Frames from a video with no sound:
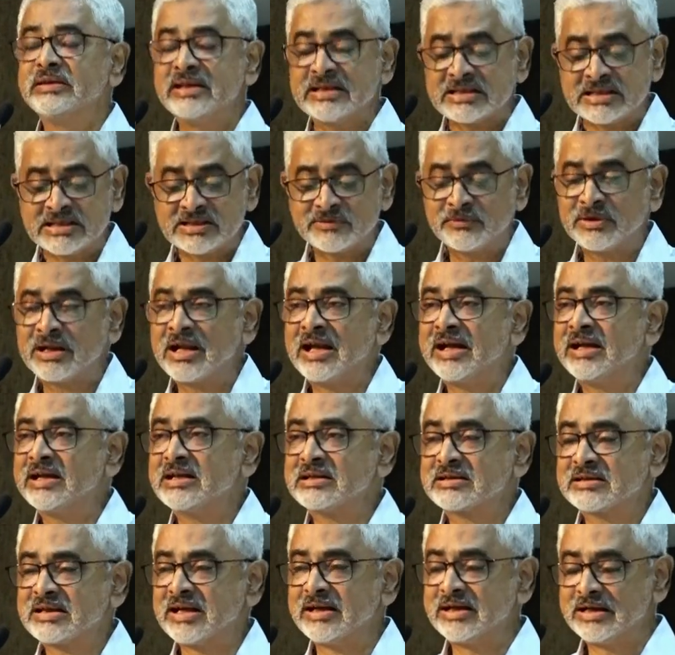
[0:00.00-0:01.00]
This is when
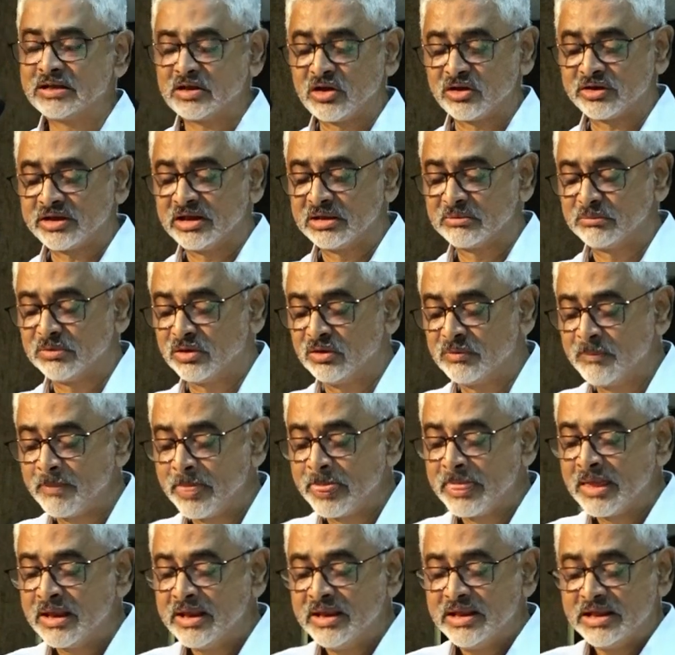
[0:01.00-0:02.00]
I started talking
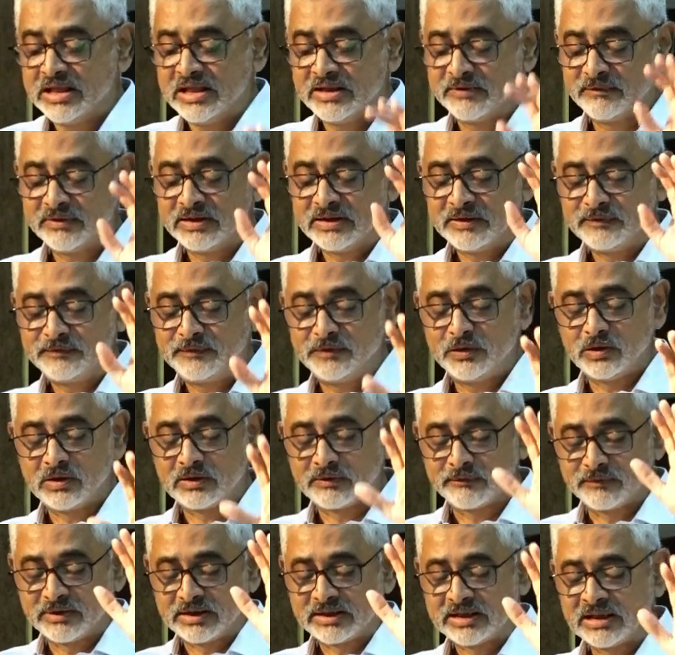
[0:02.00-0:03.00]
about. Even if
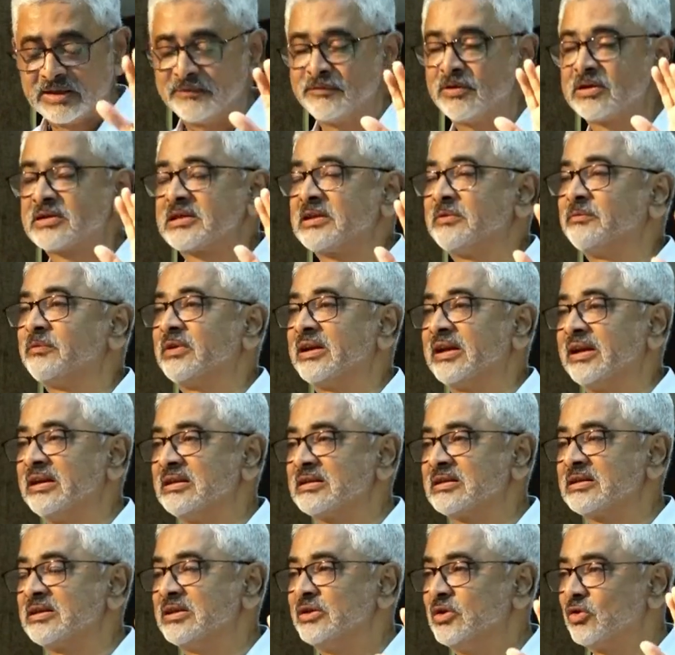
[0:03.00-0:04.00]
you are working for someone
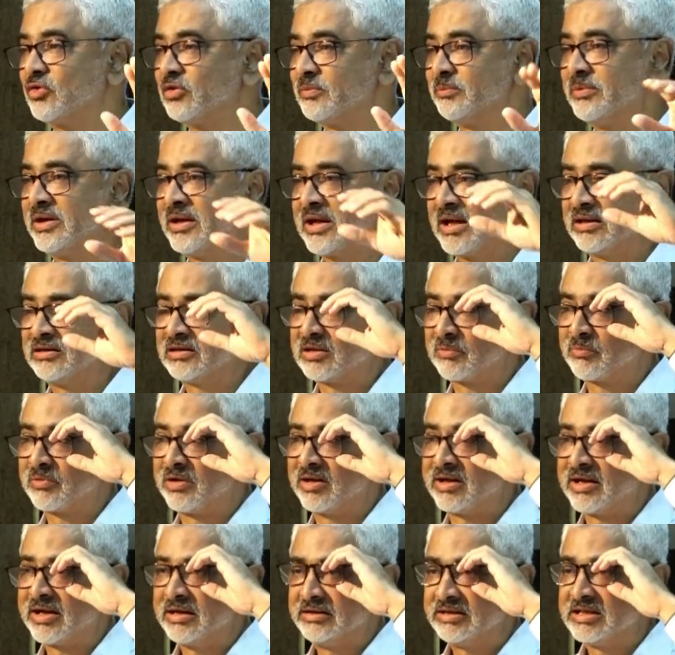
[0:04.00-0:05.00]
else, you could be an
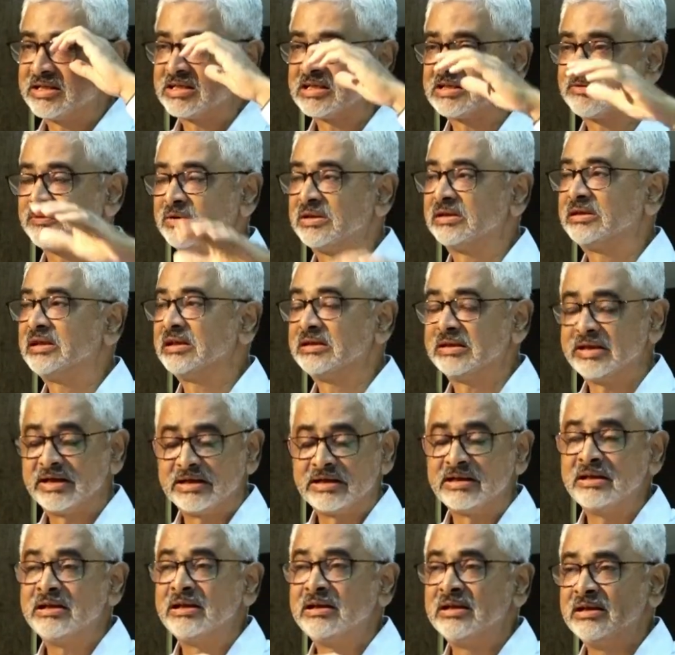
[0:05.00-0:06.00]
entrepreneur. And this is one thing
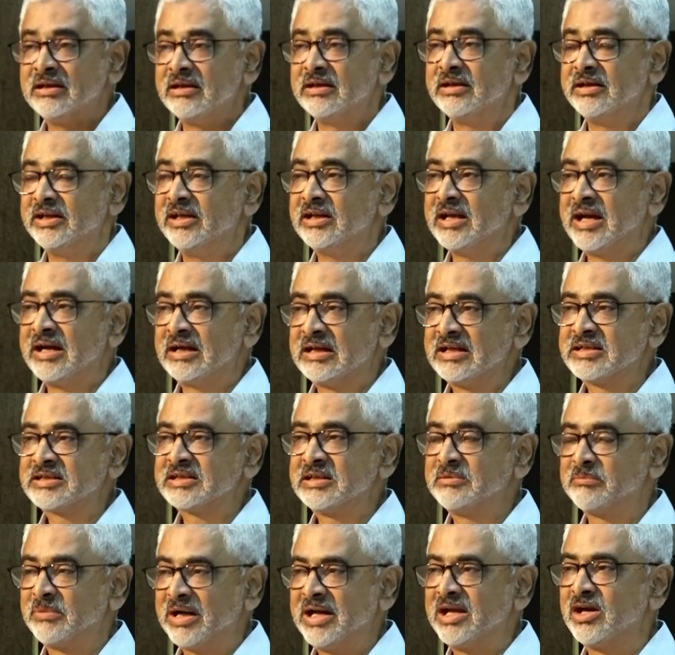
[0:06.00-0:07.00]
that, at
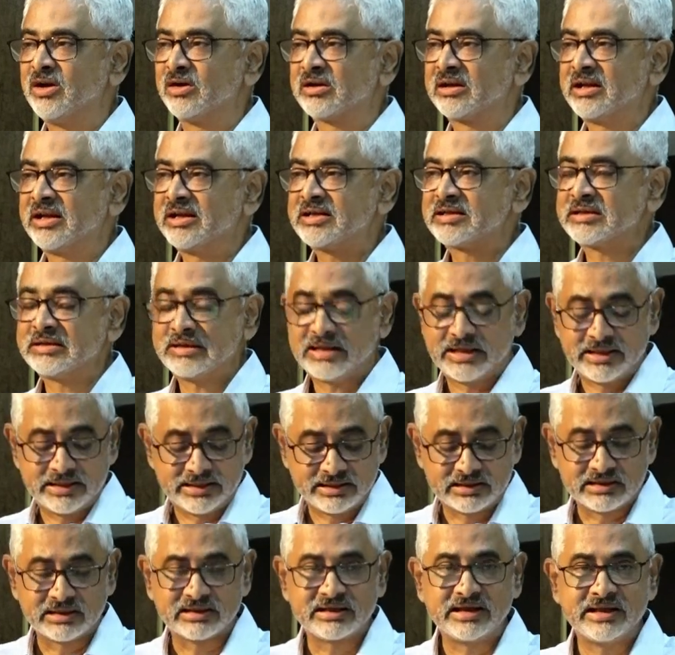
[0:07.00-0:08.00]
least in my organization,
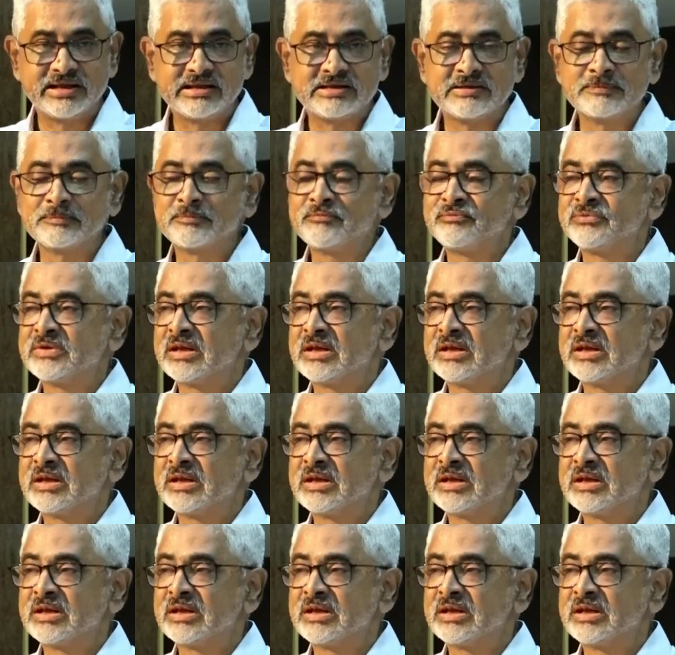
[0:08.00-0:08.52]
I recognize